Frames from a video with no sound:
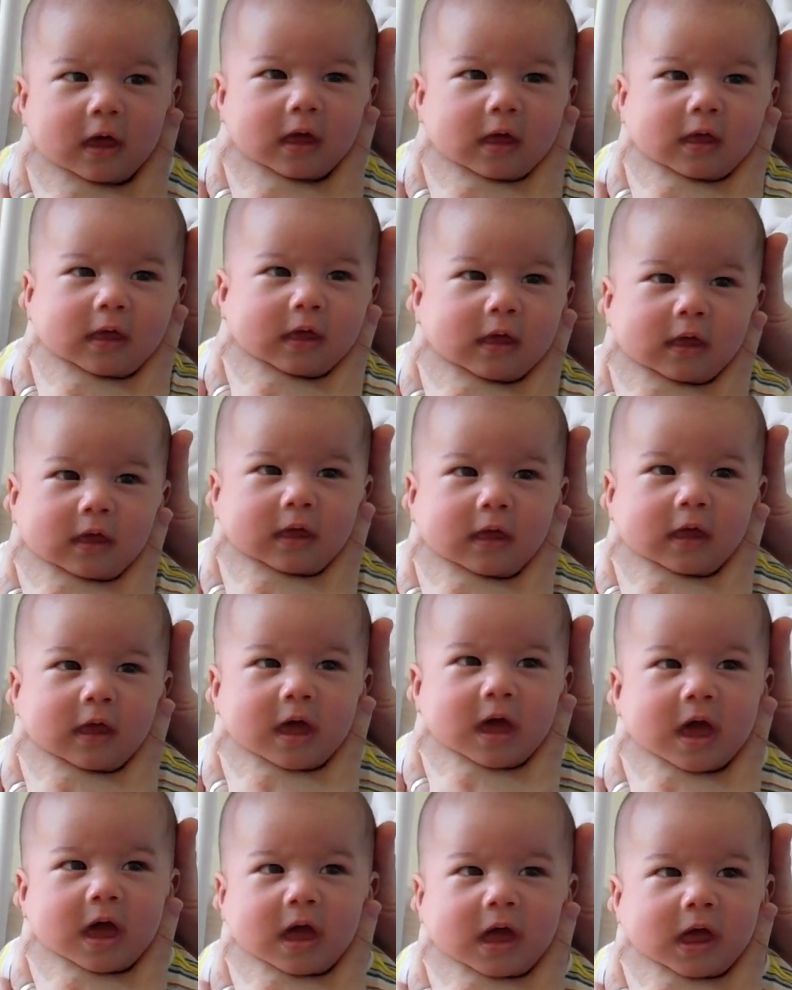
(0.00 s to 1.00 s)
whole
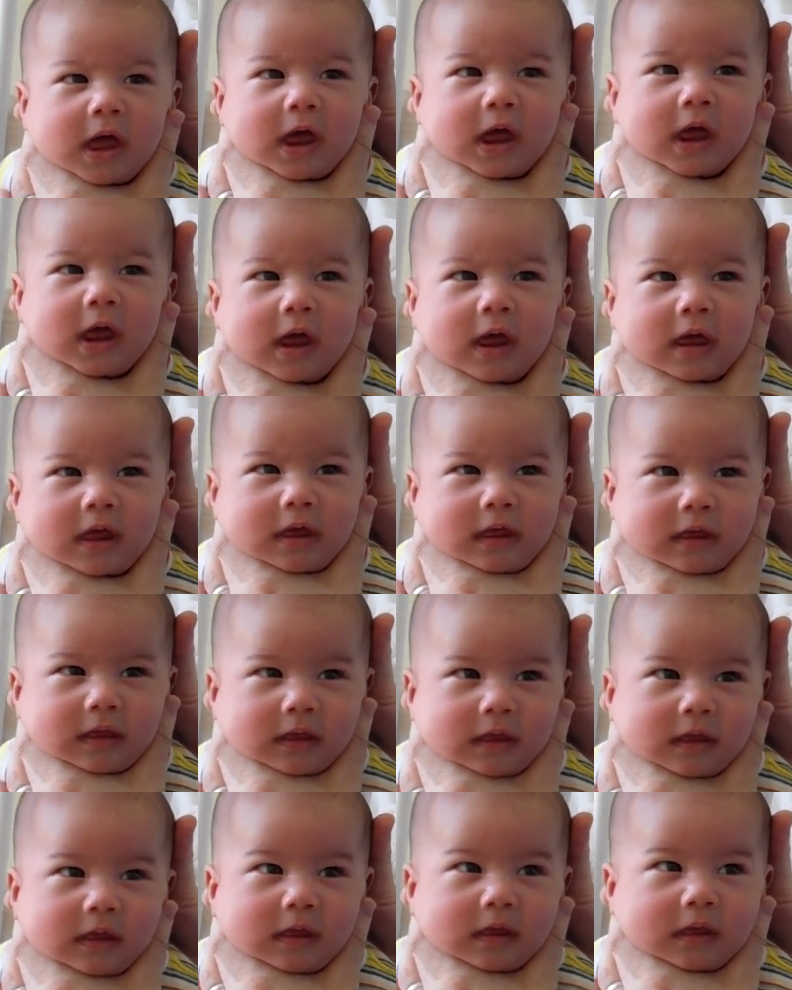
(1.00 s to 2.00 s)
season in 2008.
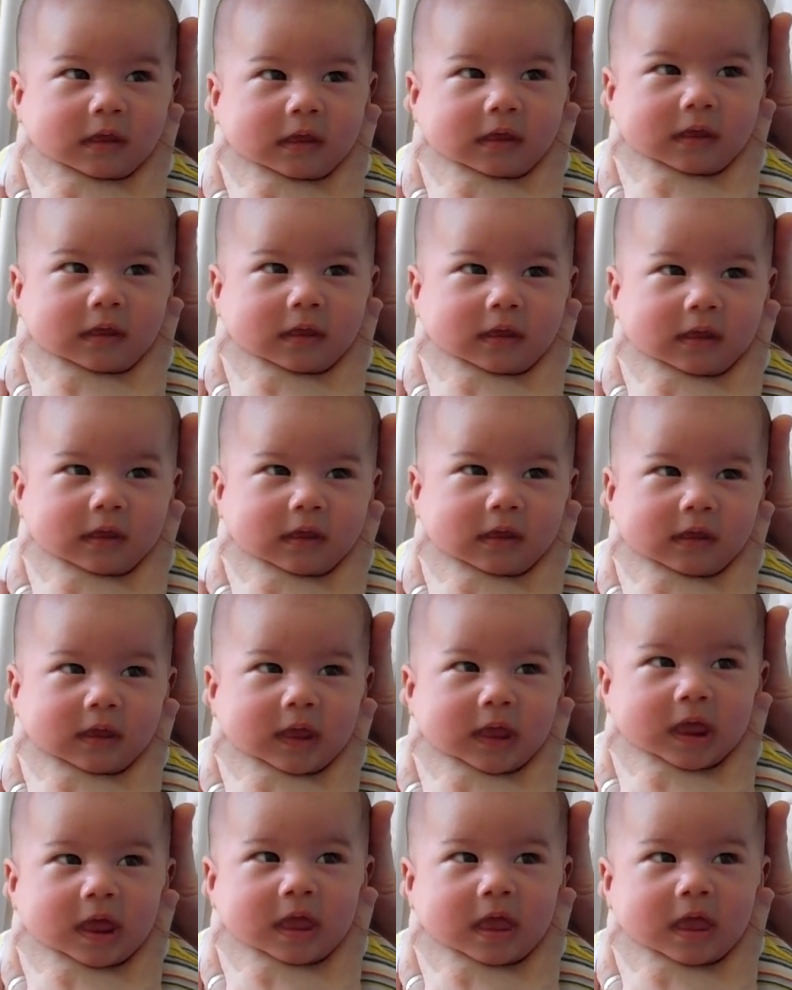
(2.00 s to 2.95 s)
And